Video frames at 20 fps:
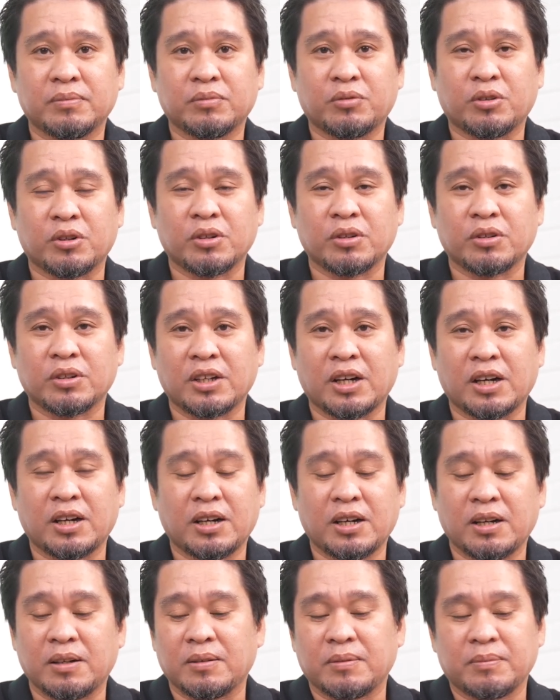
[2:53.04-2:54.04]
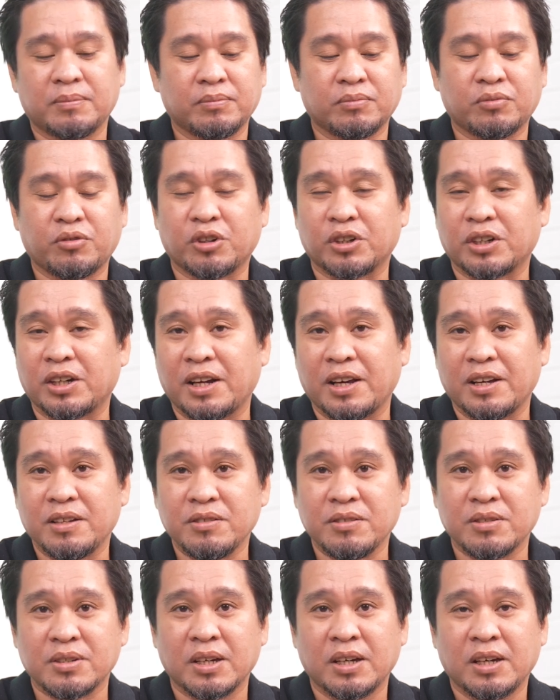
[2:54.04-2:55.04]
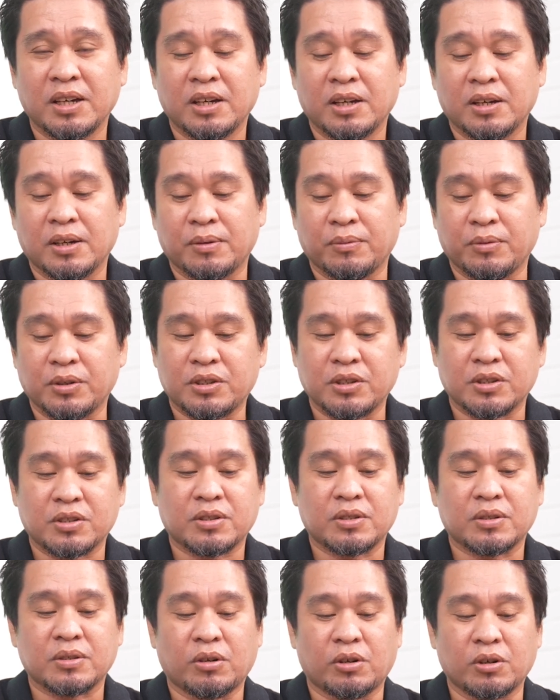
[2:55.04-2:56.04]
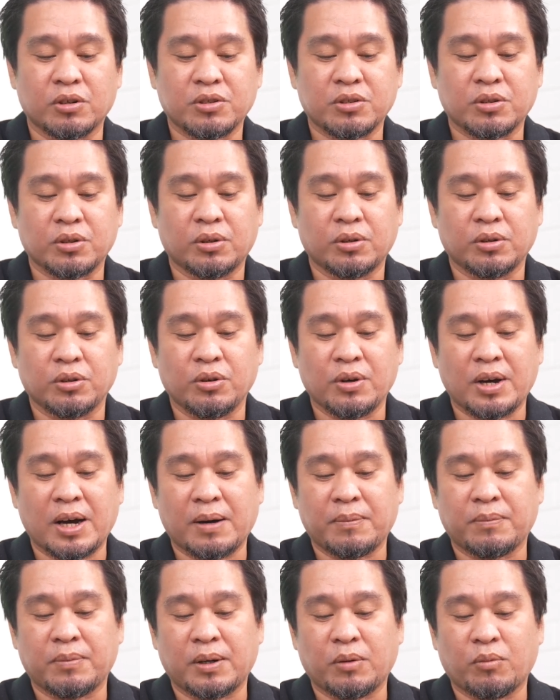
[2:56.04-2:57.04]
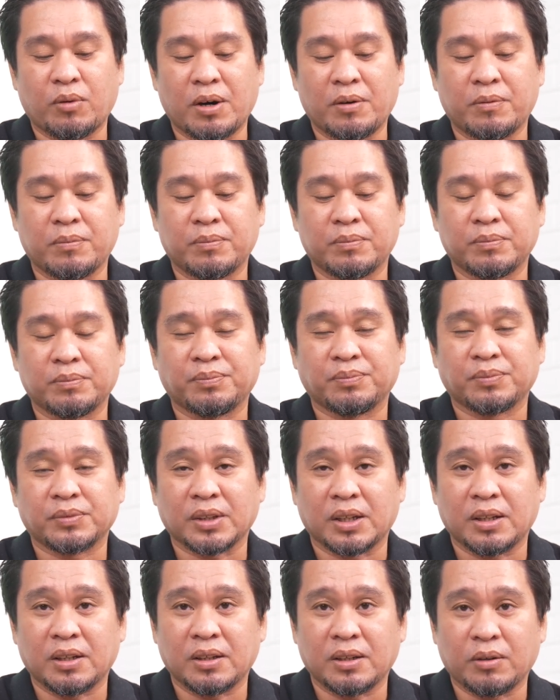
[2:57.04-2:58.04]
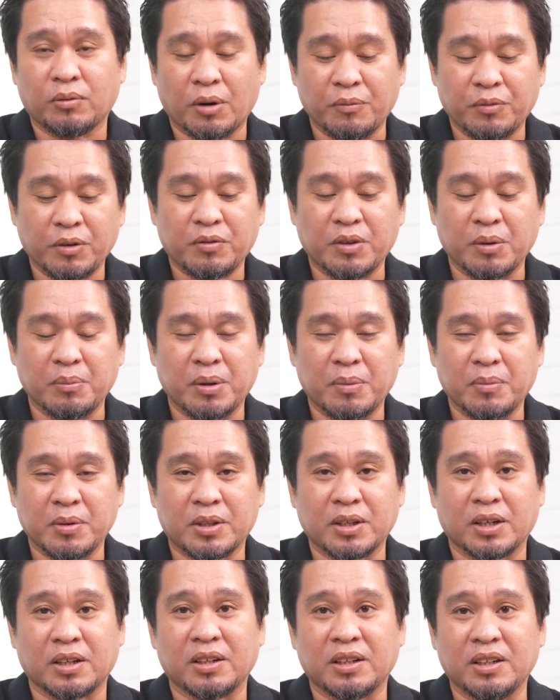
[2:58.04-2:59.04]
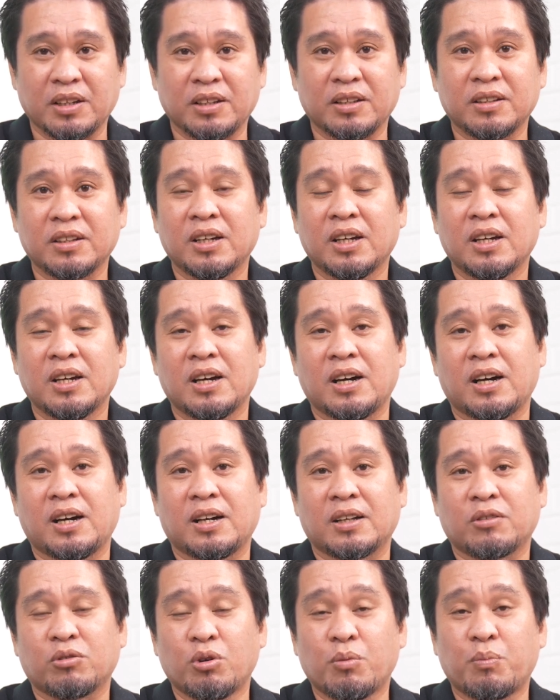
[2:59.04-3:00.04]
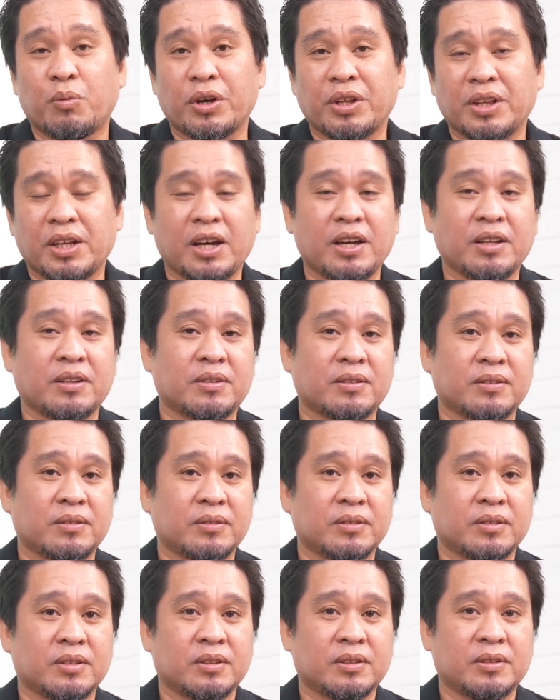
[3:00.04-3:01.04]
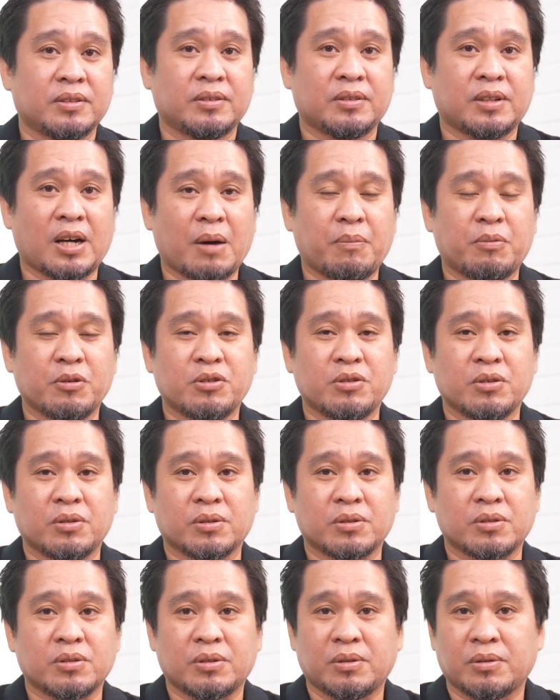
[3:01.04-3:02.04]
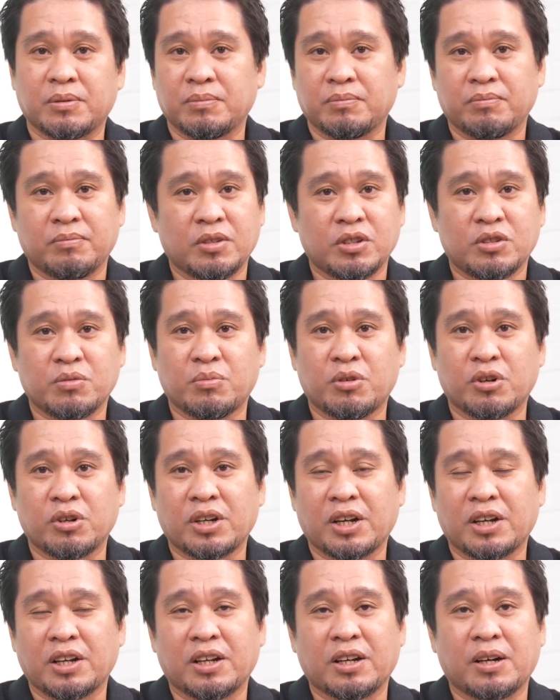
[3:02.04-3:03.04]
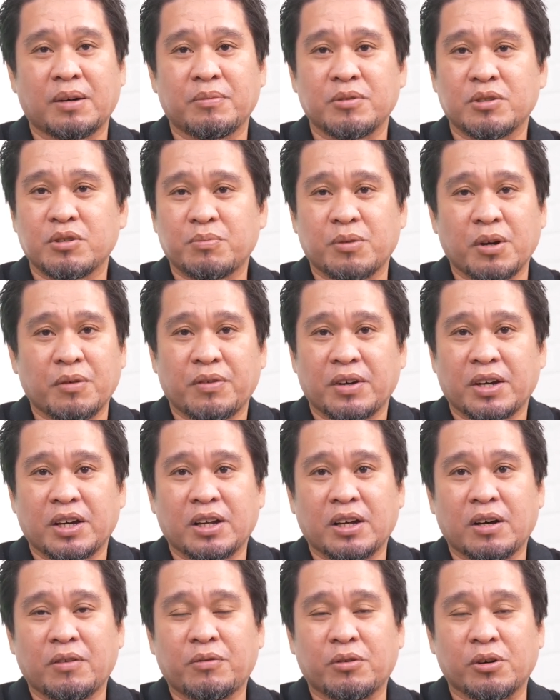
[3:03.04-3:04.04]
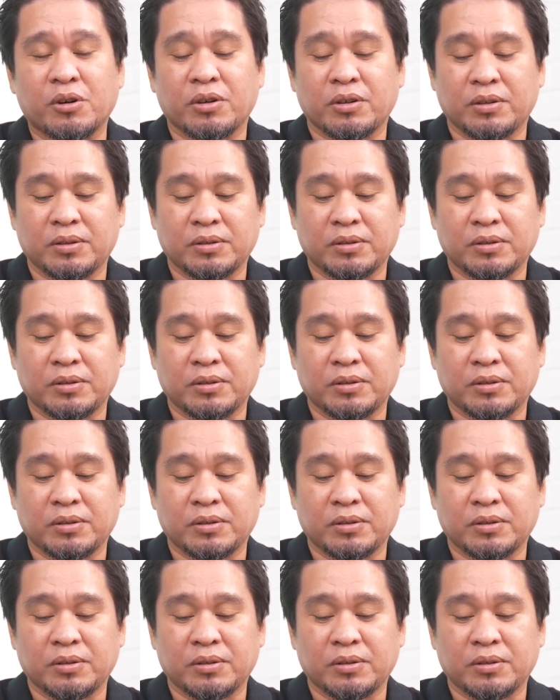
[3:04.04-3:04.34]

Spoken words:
for the lens, which is also you have a 150 millimeter in 2.8 aperture. So it's more than enough. It's perfect enough for